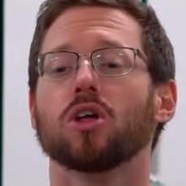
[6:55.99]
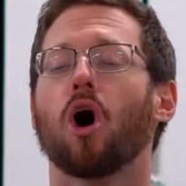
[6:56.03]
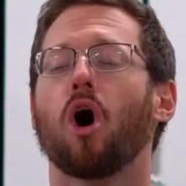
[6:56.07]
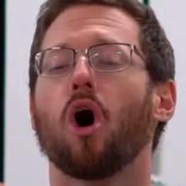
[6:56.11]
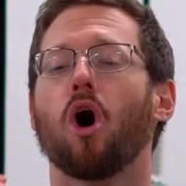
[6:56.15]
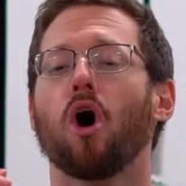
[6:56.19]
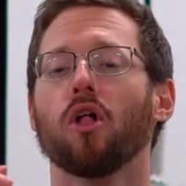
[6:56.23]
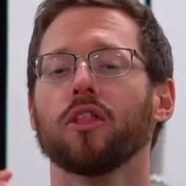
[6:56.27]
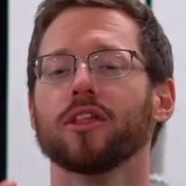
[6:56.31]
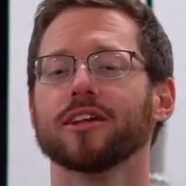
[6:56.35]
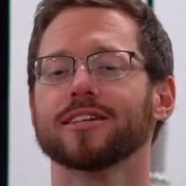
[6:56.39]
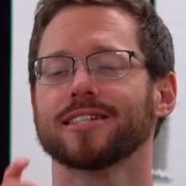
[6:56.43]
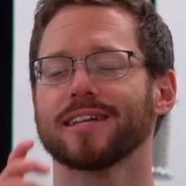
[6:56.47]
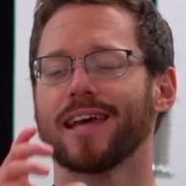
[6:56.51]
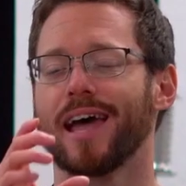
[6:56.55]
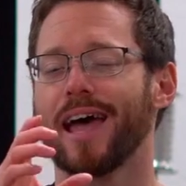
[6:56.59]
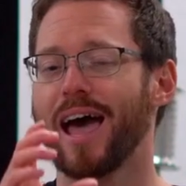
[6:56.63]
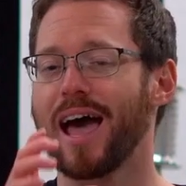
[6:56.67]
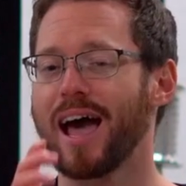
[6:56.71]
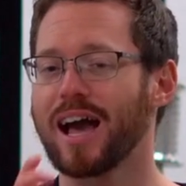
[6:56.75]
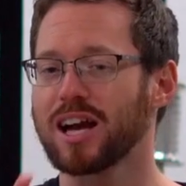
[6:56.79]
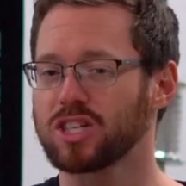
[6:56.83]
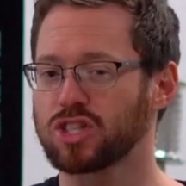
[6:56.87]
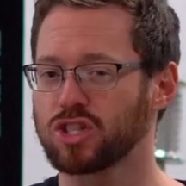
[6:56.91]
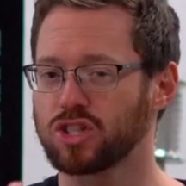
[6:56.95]
All this
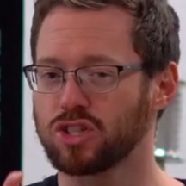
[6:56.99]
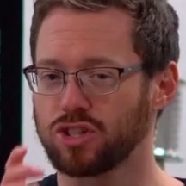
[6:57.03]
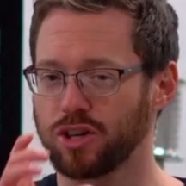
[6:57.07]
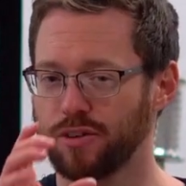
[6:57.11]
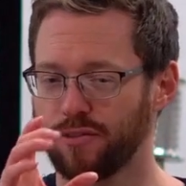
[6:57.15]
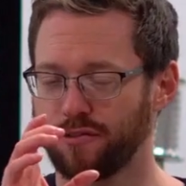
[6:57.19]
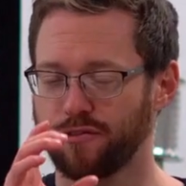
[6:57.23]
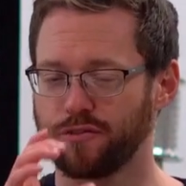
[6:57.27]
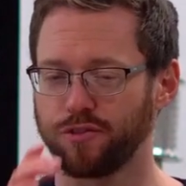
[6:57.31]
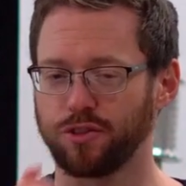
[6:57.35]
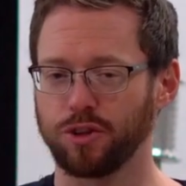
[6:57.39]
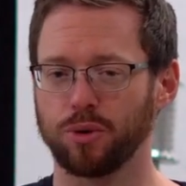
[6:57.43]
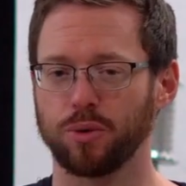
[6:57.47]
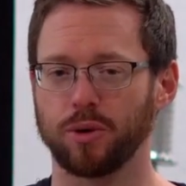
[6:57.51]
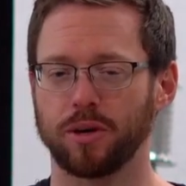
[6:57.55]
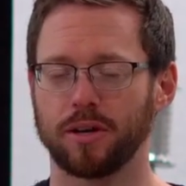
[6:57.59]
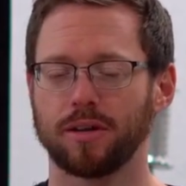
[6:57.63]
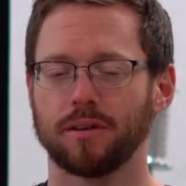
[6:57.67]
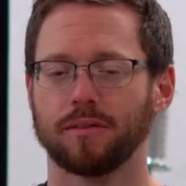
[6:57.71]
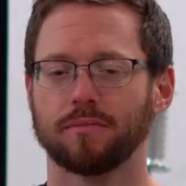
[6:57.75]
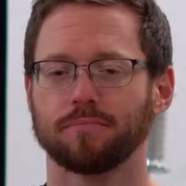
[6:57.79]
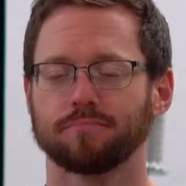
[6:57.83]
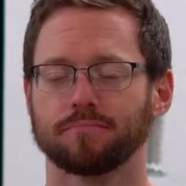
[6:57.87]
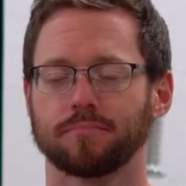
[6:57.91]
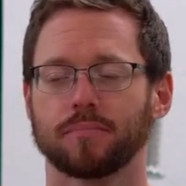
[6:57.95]
extra fluid
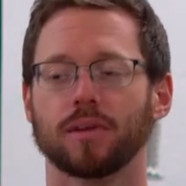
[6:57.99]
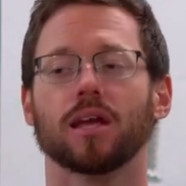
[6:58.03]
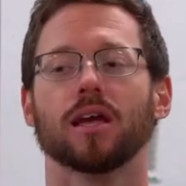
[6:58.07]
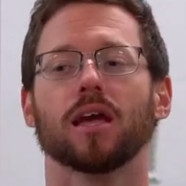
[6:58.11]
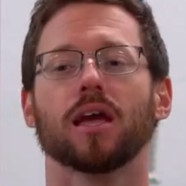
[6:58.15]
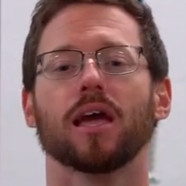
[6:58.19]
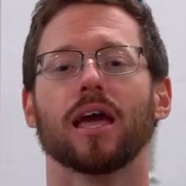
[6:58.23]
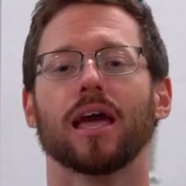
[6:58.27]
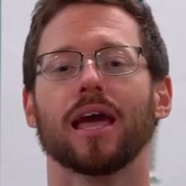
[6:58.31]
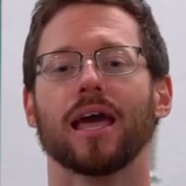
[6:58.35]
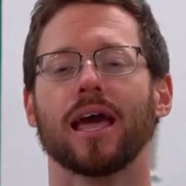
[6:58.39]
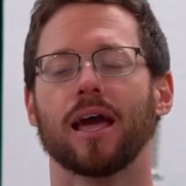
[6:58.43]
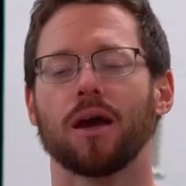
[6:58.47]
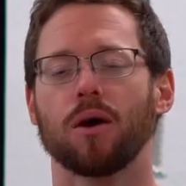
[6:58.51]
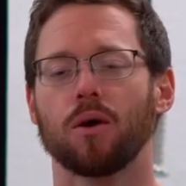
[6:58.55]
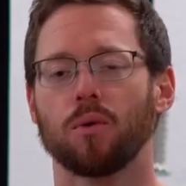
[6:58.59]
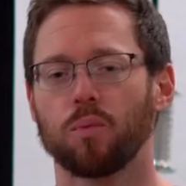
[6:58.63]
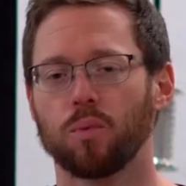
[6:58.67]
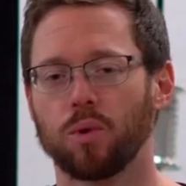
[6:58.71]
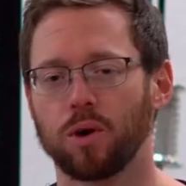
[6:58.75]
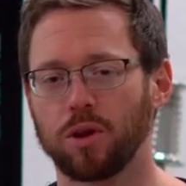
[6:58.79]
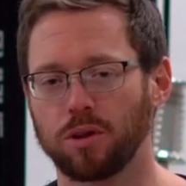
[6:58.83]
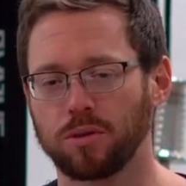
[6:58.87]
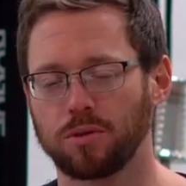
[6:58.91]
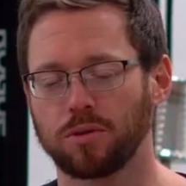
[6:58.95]

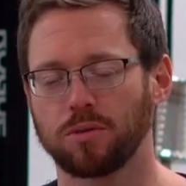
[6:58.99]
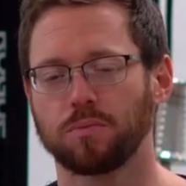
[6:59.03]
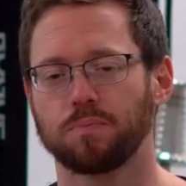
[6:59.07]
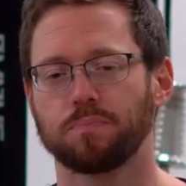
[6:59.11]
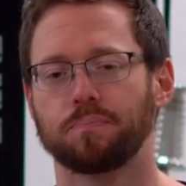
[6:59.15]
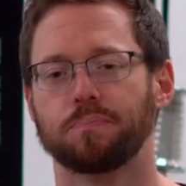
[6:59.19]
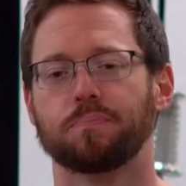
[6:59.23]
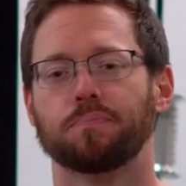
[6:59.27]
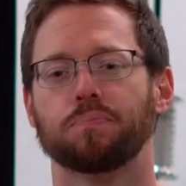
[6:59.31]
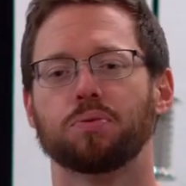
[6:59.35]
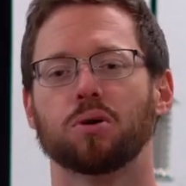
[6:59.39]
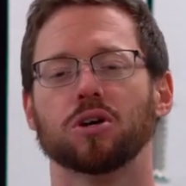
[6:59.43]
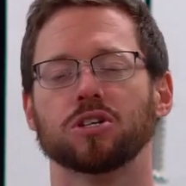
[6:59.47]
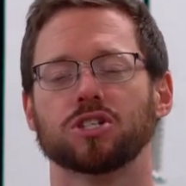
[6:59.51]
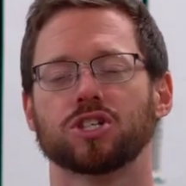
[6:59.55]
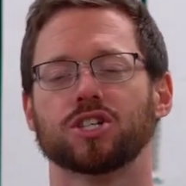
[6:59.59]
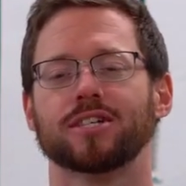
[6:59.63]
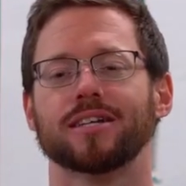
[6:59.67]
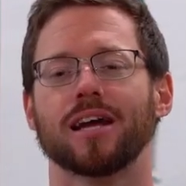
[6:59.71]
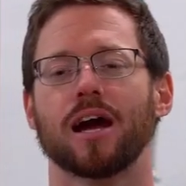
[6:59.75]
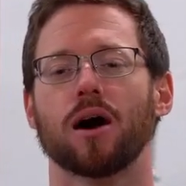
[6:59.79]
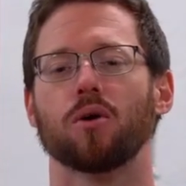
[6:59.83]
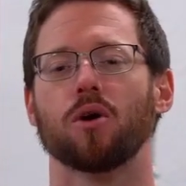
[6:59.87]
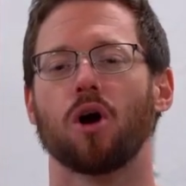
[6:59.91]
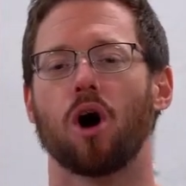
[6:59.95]
will push
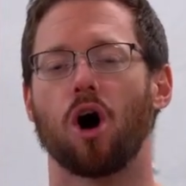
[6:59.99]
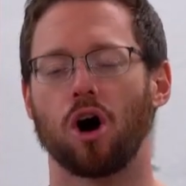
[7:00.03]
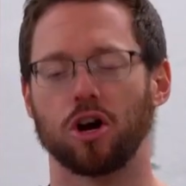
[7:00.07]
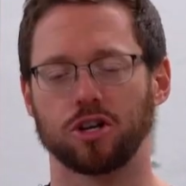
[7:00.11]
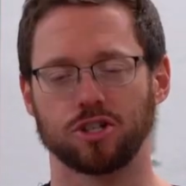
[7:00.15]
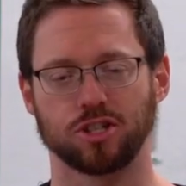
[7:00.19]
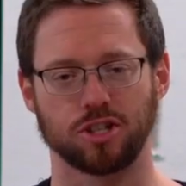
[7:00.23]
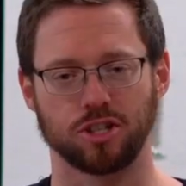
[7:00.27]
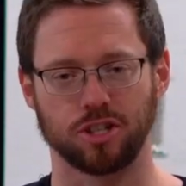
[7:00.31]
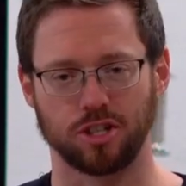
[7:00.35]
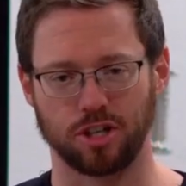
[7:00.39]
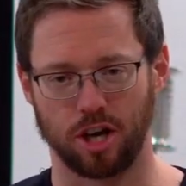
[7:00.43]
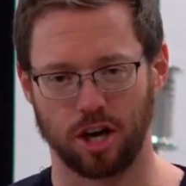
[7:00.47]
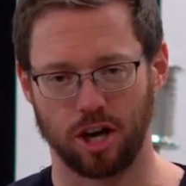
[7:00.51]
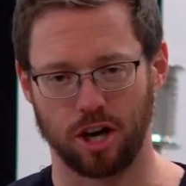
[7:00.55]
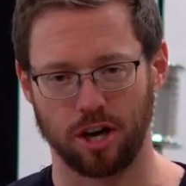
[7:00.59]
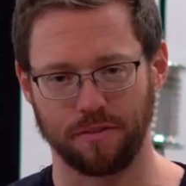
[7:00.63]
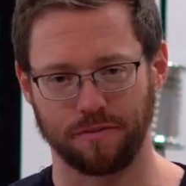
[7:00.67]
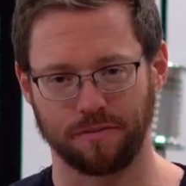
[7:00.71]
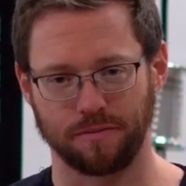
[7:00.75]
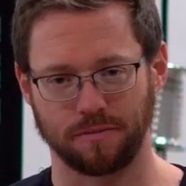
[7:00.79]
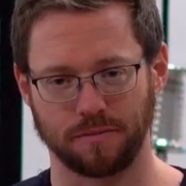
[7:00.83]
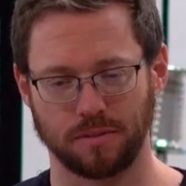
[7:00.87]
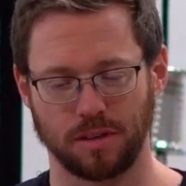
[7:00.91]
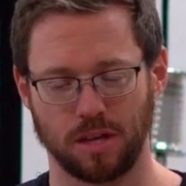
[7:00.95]
down onto the
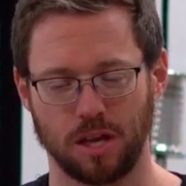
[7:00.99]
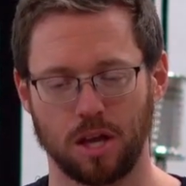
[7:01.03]
nerve